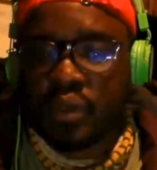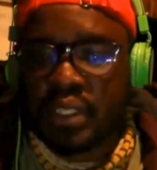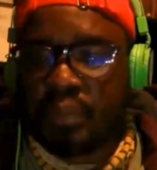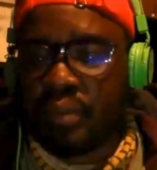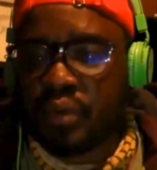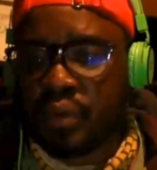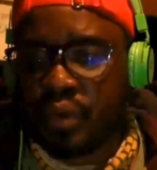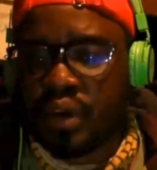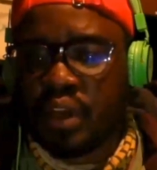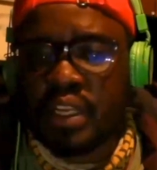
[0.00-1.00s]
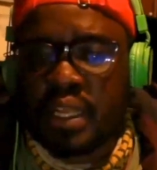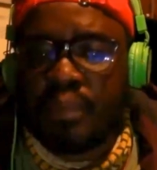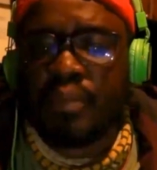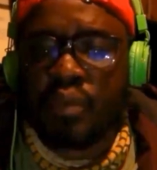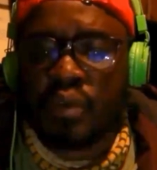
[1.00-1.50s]
the people
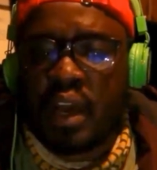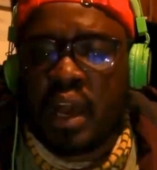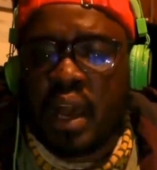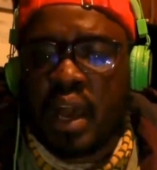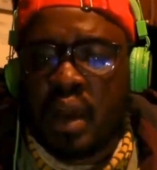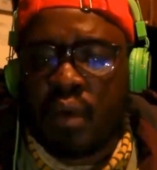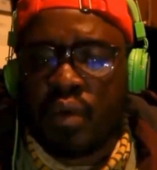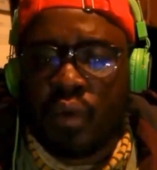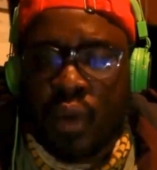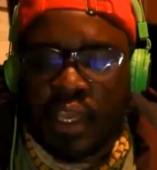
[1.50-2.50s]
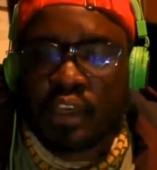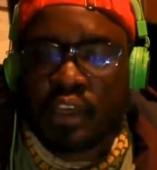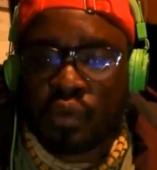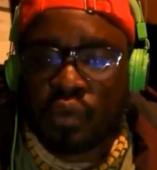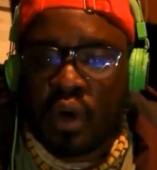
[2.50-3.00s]
we were working
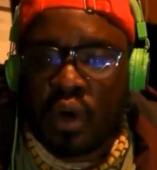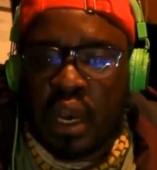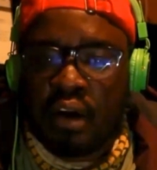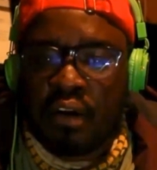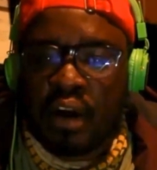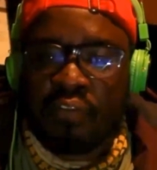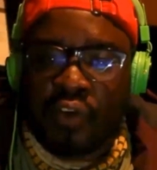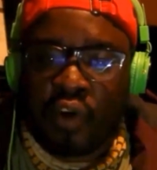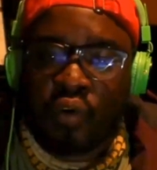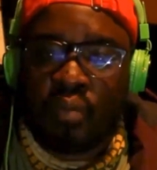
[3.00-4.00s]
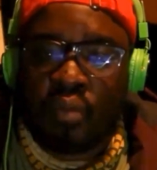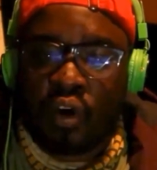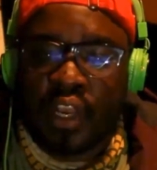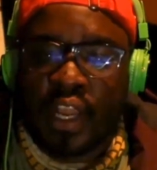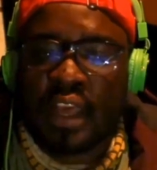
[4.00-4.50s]
to from
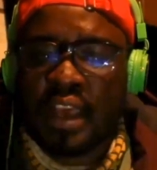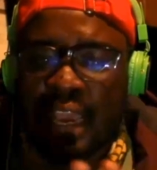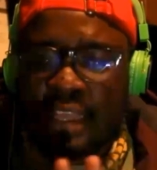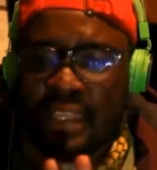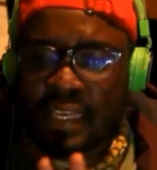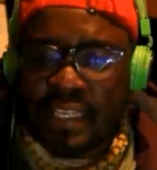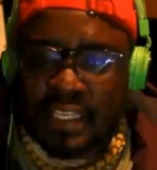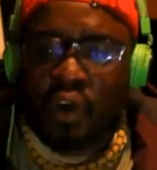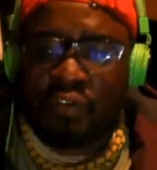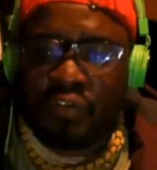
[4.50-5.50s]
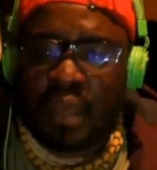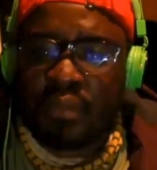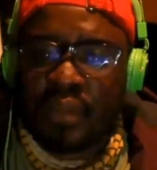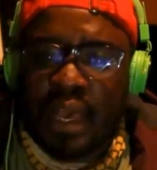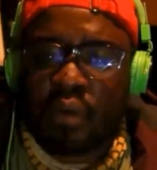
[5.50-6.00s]
Umona, I think 3 of them
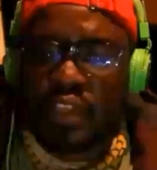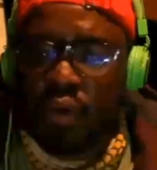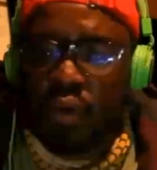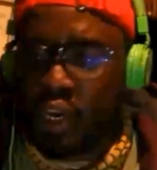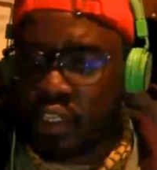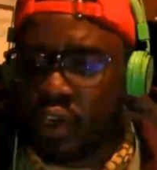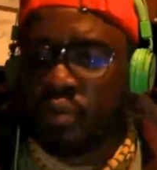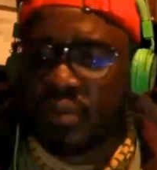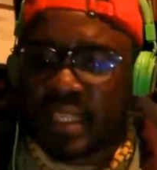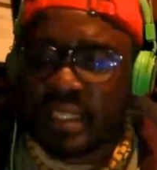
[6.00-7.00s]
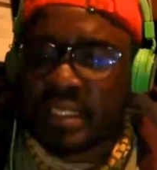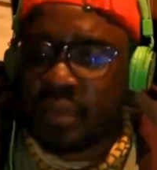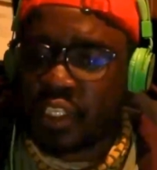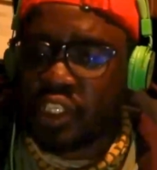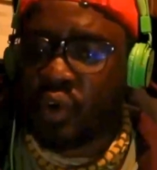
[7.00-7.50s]
now, they worked on Mzansi
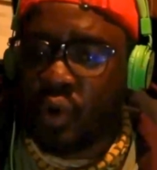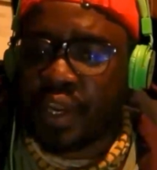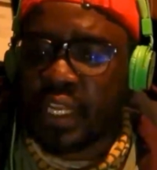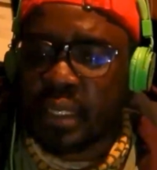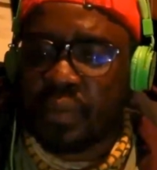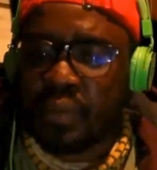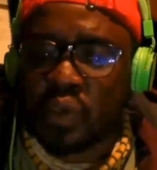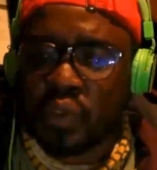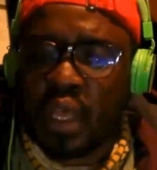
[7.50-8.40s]
Magic already because